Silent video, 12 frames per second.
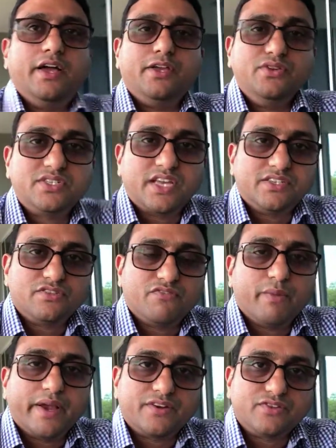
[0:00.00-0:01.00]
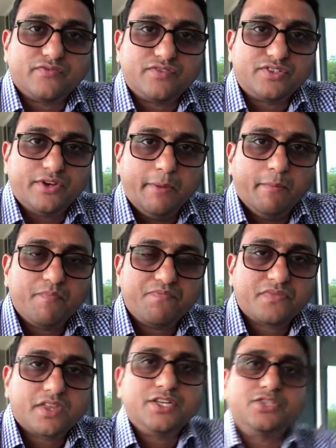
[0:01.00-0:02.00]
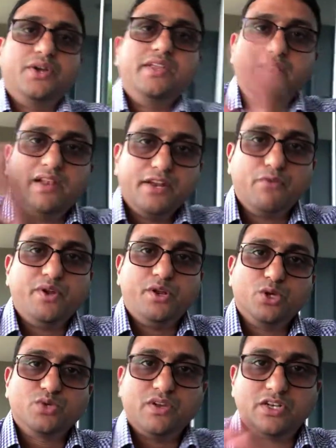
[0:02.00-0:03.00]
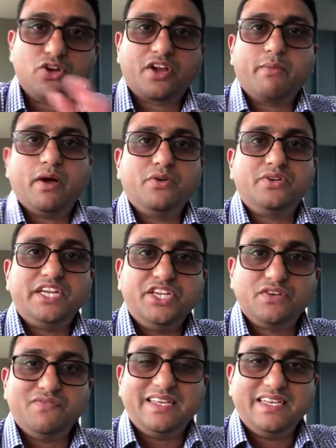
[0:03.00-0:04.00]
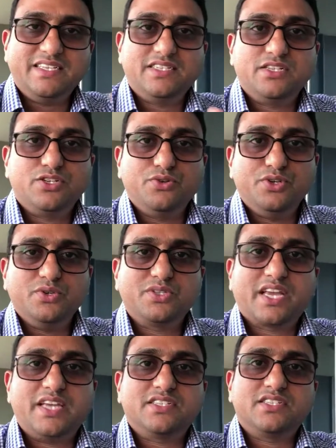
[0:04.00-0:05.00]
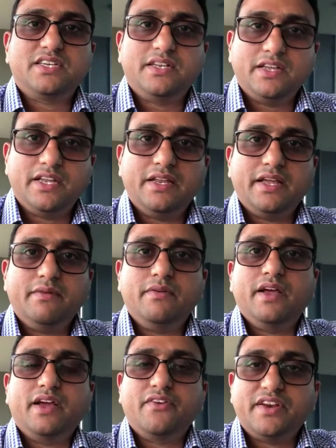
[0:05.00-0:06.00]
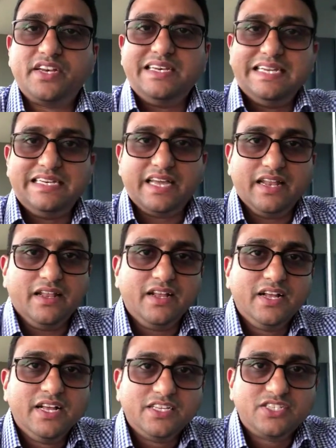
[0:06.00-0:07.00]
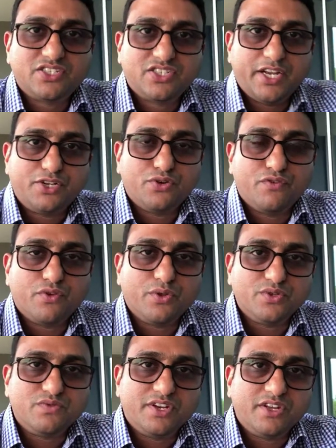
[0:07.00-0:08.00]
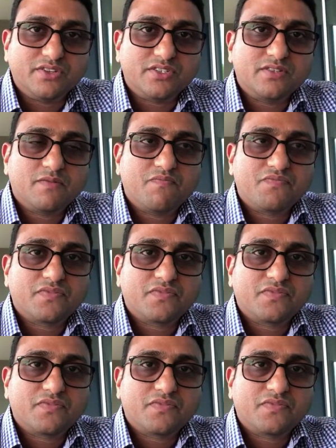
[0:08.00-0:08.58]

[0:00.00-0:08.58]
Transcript: use cases of Microsoft Stream. So in the later videos, we'll talk about each of these two use cases in greater detail. Stay tuned for those videos.